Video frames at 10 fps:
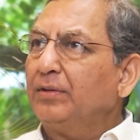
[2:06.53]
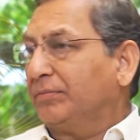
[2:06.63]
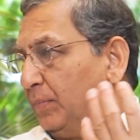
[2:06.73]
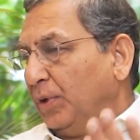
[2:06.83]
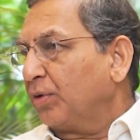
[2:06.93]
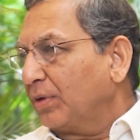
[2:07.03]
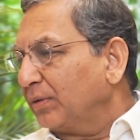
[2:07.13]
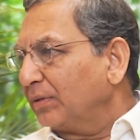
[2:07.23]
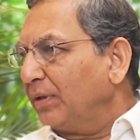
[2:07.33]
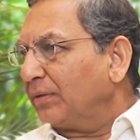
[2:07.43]
Look,
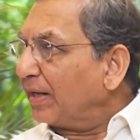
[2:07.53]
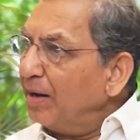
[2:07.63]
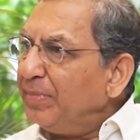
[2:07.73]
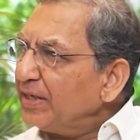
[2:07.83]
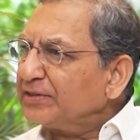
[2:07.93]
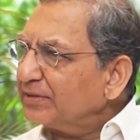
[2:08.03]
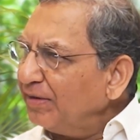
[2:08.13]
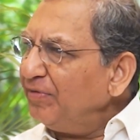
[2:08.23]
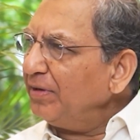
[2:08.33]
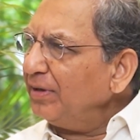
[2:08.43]
the government is
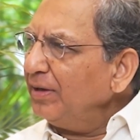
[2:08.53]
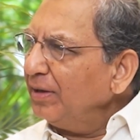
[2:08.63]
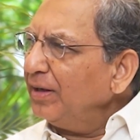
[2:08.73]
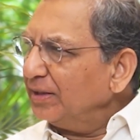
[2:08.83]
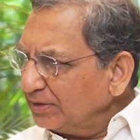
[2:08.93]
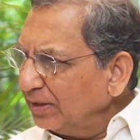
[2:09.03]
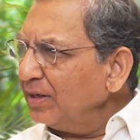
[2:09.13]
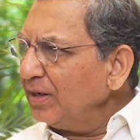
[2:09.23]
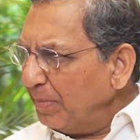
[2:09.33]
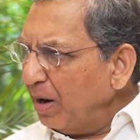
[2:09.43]
giving a certain
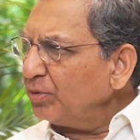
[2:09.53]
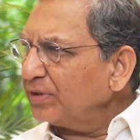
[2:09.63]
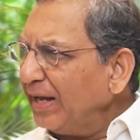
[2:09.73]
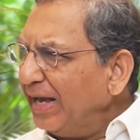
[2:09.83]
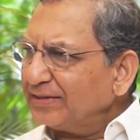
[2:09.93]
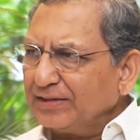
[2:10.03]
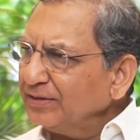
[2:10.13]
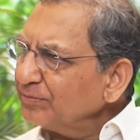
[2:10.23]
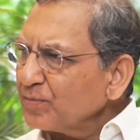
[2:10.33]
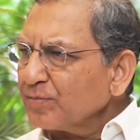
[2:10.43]
amount as a
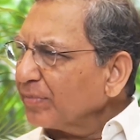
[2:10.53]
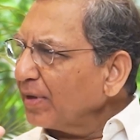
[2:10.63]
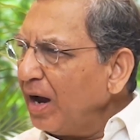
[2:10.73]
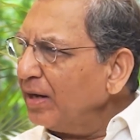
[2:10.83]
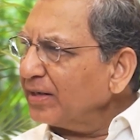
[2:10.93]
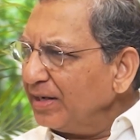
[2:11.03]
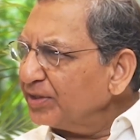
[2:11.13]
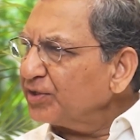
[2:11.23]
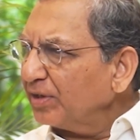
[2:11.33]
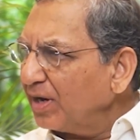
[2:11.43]

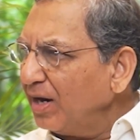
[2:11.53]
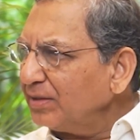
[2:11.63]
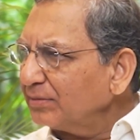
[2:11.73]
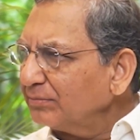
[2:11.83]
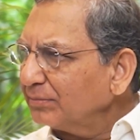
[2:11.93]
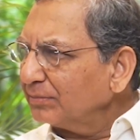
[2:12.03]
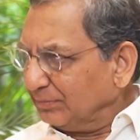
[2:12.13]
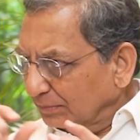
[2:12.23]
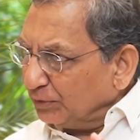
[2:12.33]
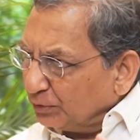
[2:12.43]
unconditional grant.
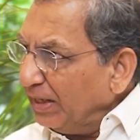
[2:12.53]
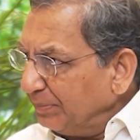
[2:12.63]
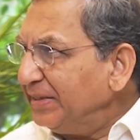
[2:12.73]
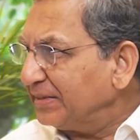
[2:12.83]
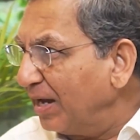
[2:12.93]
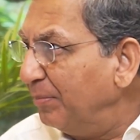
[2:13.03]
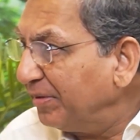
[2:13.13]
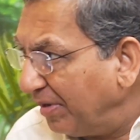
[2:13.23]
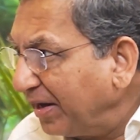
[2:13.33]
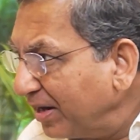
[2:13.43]
So that means the government
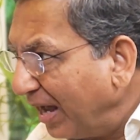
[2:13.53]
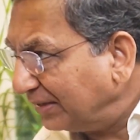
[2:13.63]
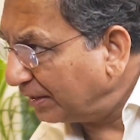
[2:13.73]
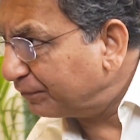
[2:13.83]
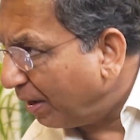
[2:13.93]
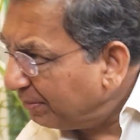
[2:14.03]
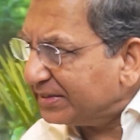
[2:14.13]
recognizes that farmers